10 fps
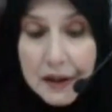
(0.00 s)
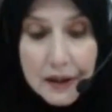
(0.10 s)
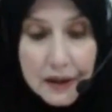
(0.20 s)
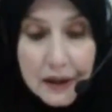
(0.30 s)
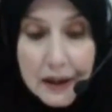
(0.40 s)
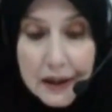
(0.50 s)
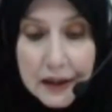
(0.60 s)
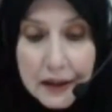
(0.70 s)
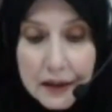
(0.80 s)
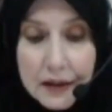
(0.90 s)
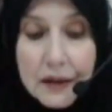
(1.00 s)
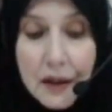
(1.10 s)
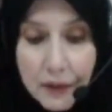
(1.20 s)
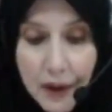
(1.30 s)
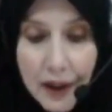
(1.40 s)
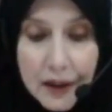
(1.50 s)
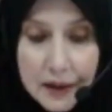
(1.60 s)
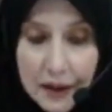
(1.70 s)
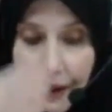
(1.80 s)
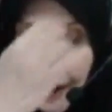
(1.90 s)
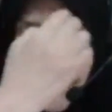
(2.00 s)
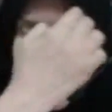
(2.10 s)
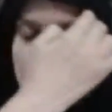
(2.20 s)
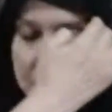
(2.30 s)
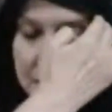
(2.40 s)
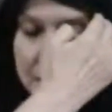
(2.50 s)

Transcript: Yeah, no kidding. Maternal uncle. Yeah.